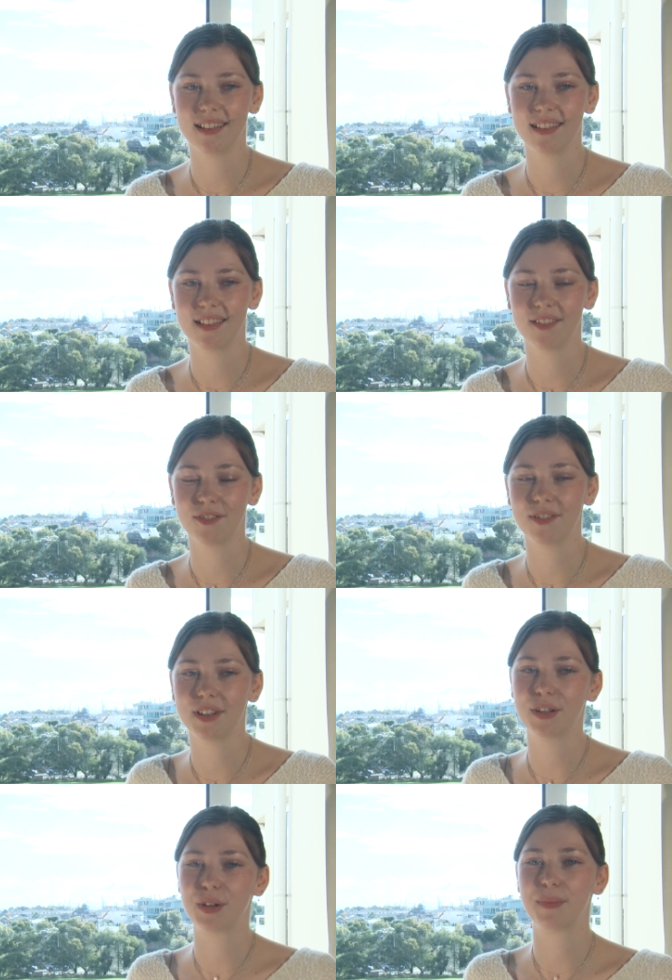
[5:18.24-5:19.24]
that
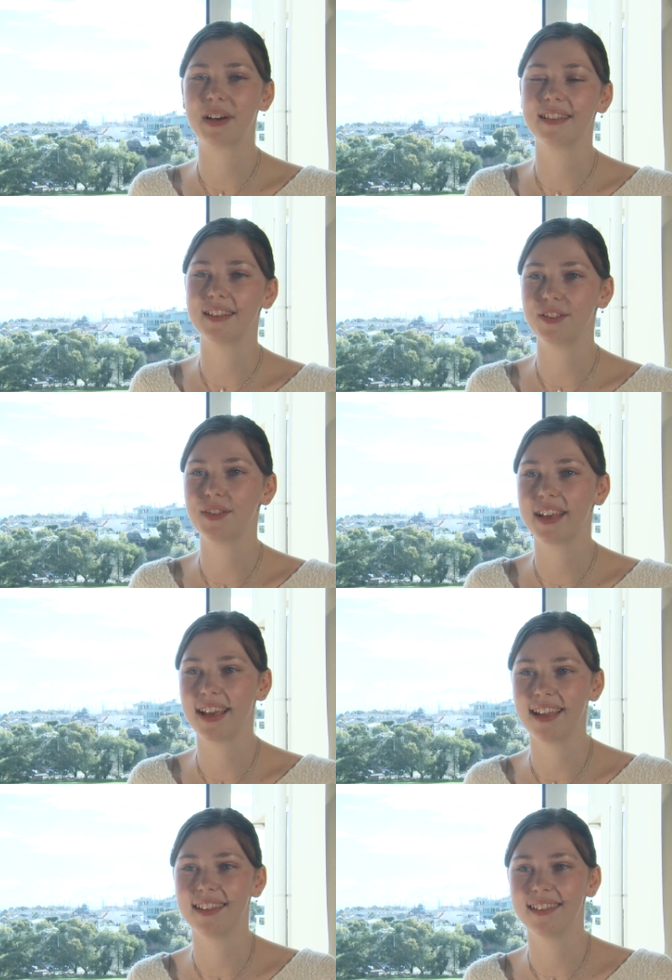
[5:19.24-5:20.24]
thought in your mind that you
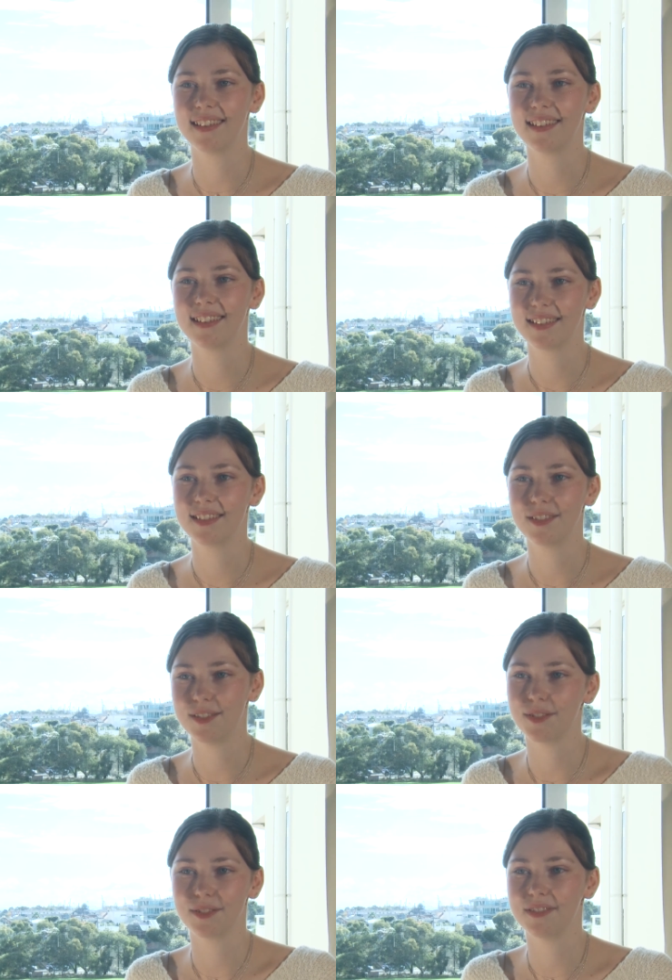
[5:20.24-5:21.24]
can
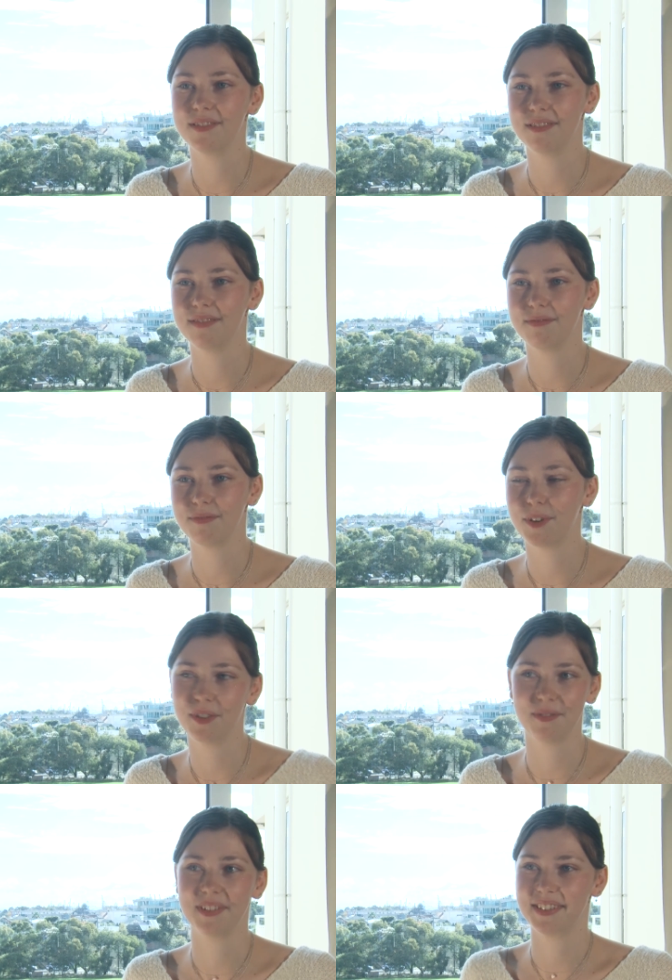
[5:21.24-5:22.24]
do
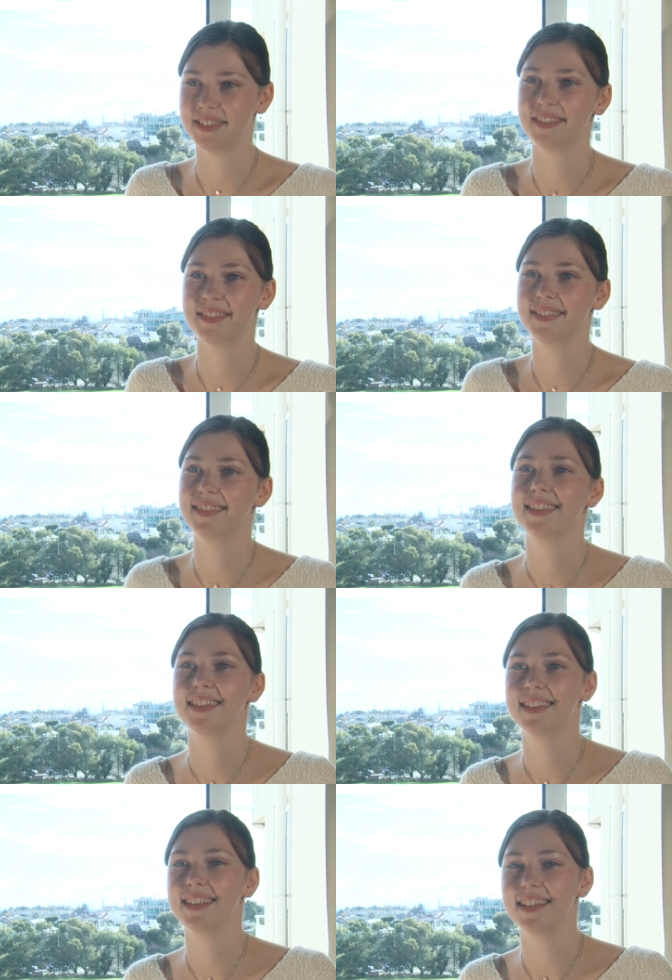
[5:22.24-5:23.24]
what you want to do
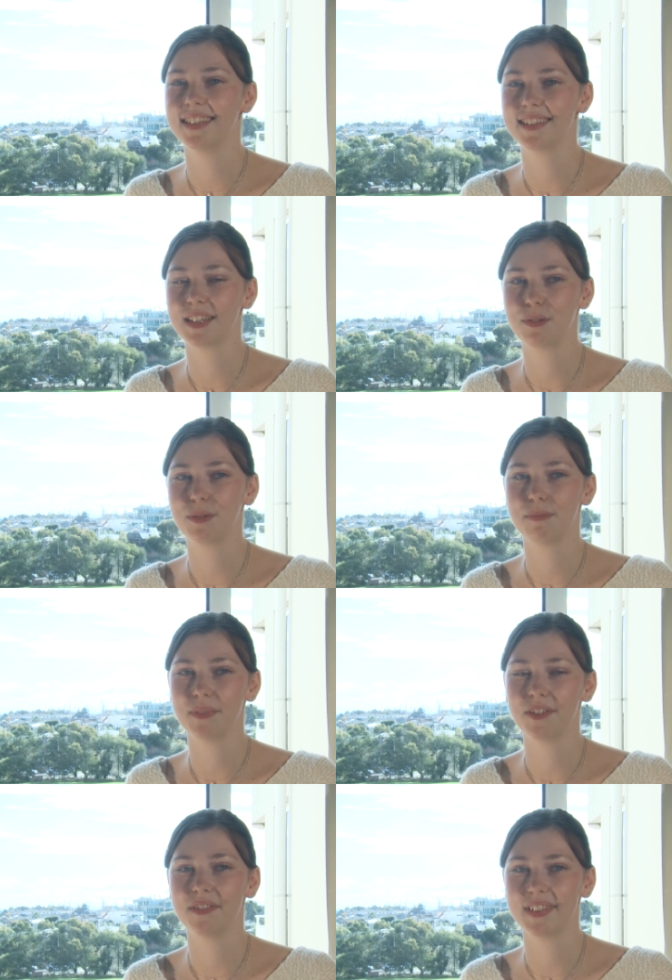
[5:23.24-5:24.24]
is like
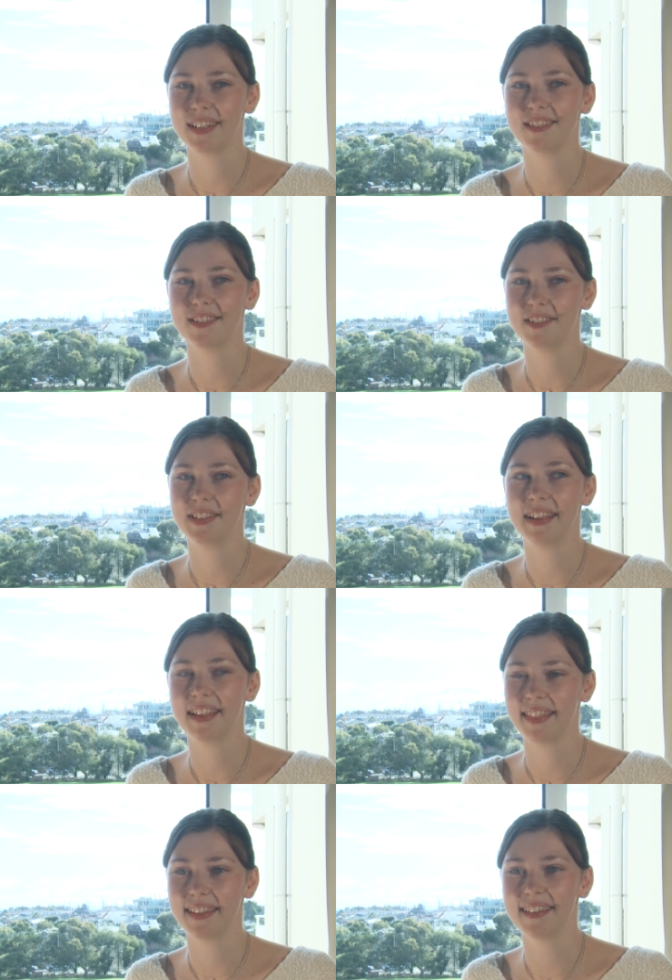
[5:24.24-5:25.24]
what motivates you to
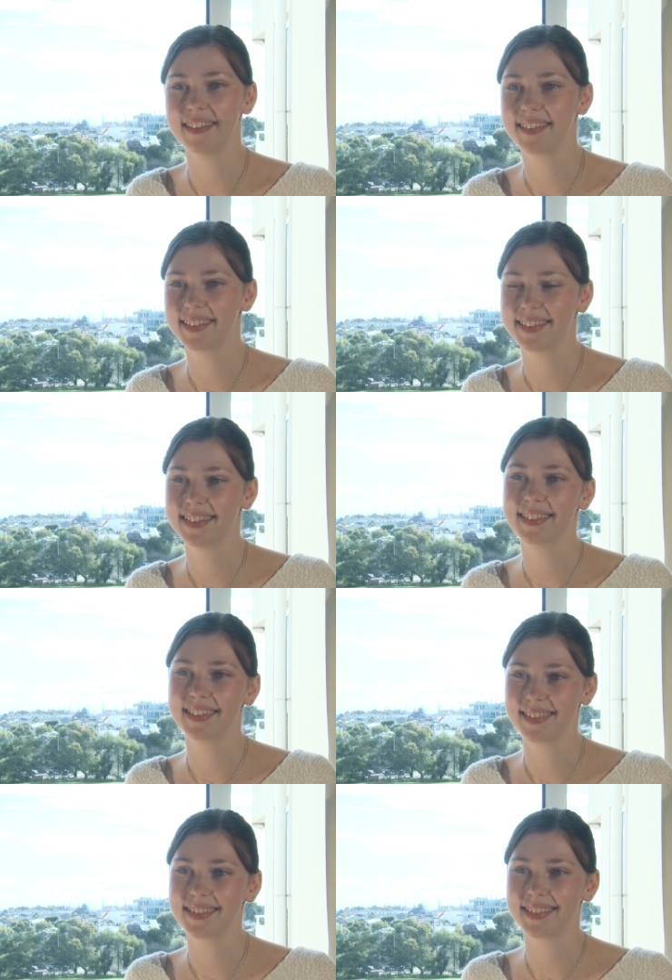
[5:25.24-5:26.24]
get there.
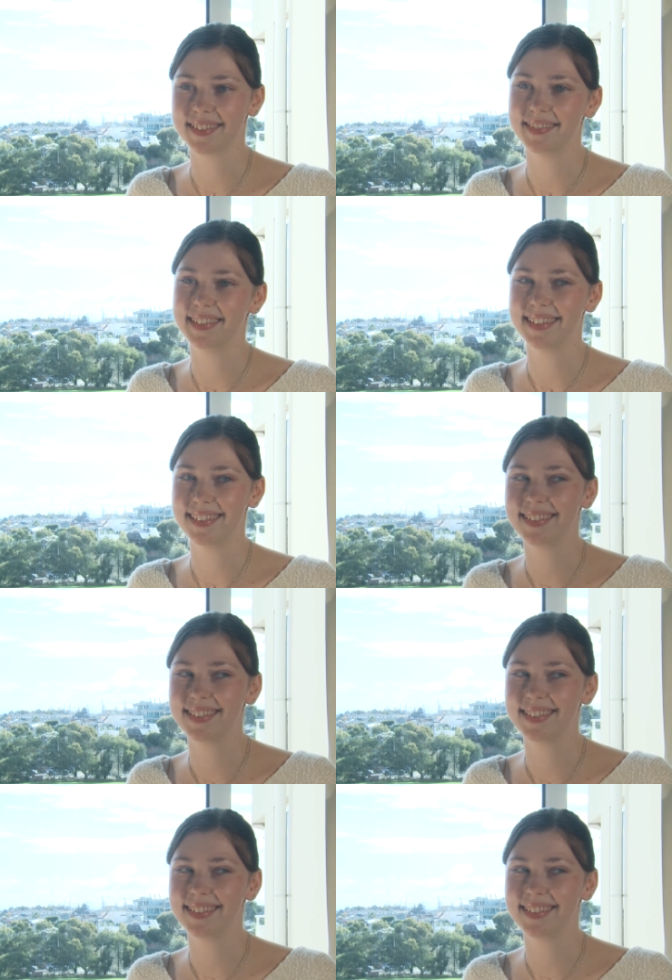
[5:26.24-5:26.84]
So